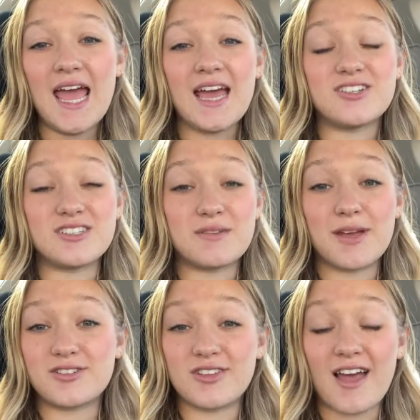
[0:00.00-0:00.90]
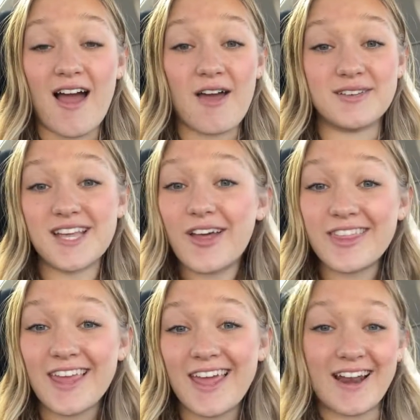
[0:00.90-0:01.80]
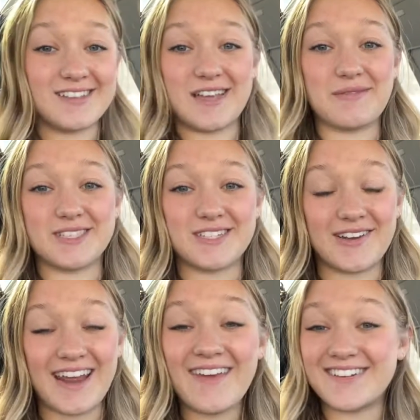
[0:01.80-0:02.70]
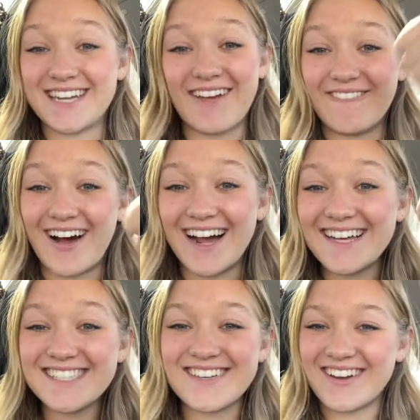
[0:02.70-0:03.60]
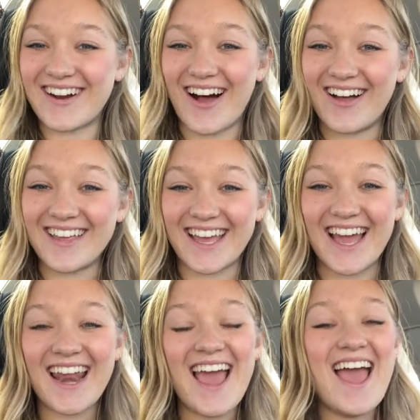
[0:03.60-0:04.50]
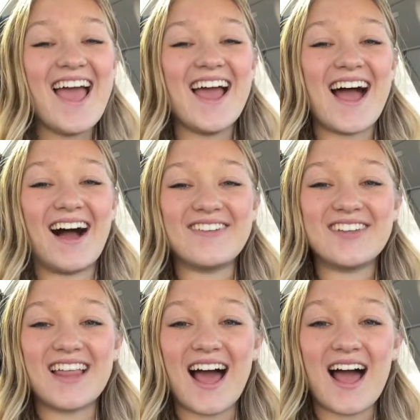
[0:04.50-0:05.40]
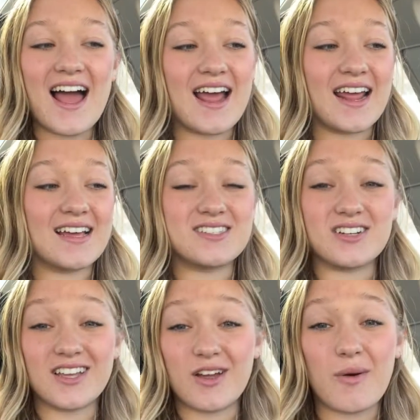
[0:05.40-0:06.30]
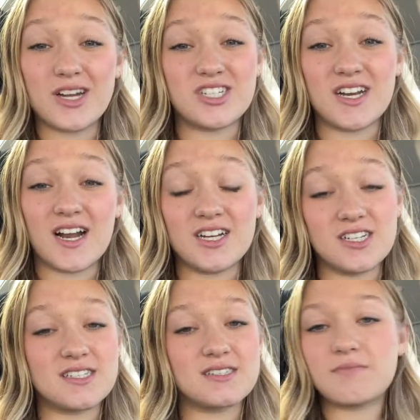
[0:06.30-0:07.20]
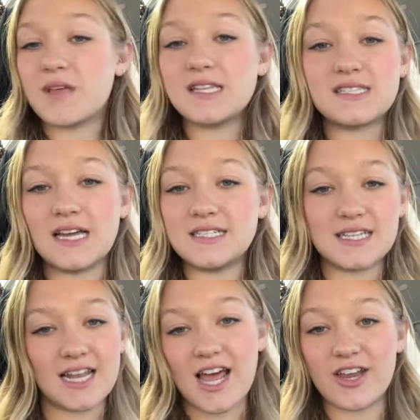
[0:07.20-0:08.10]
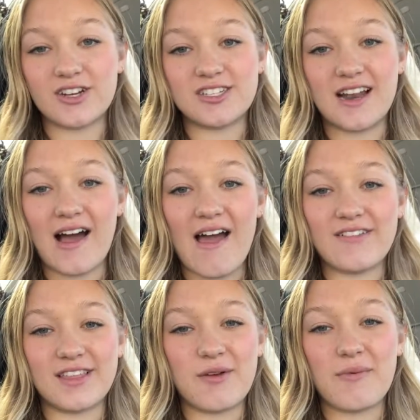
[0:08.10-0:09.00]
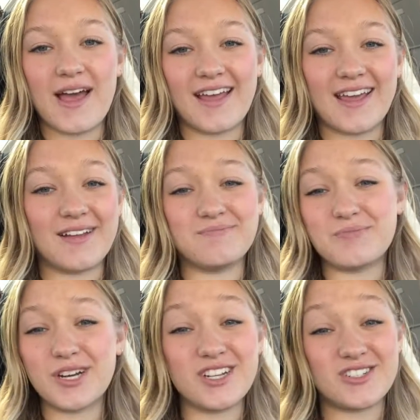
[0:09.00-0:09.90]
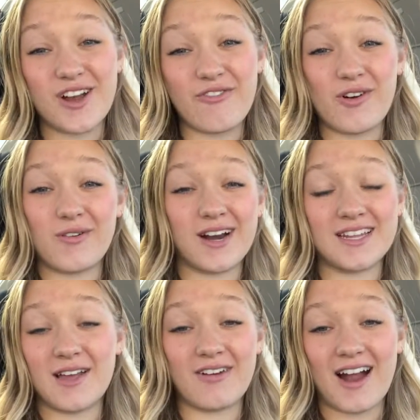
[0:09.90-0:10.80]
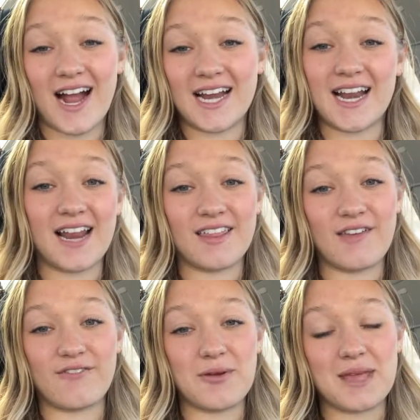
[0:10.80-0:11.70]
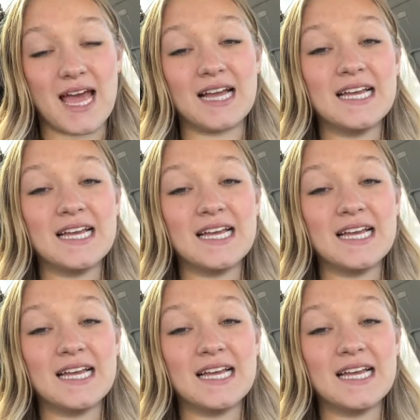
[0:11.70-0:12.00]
just to make sure that I was healthy and I was able to donate, which I was, so we were all good. After that, I answered like a questionnaire, just consenting that I understood how everything went. Again, pretty straightforward. They weren't hiding anything from you.